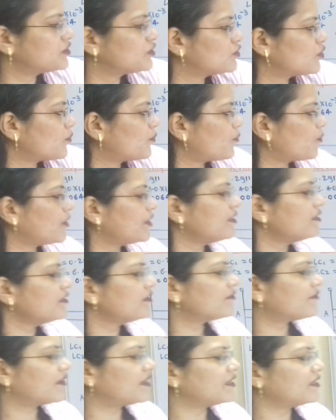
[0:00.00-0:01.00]

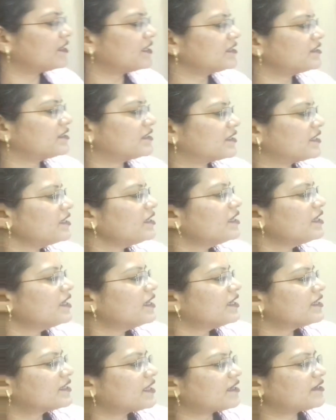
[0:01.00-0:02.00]
0.23,
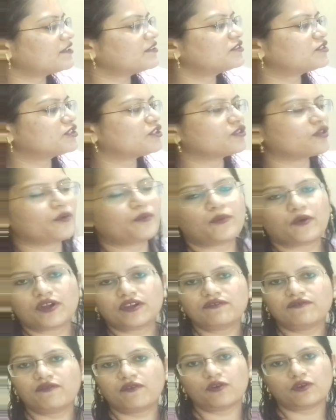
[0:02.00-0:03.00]
that is
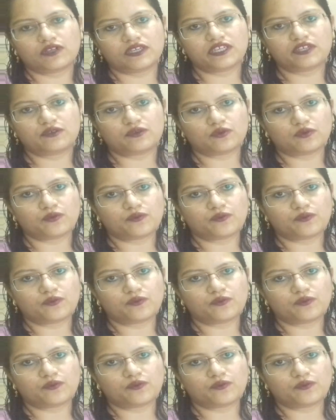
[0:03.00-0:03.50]
0.42.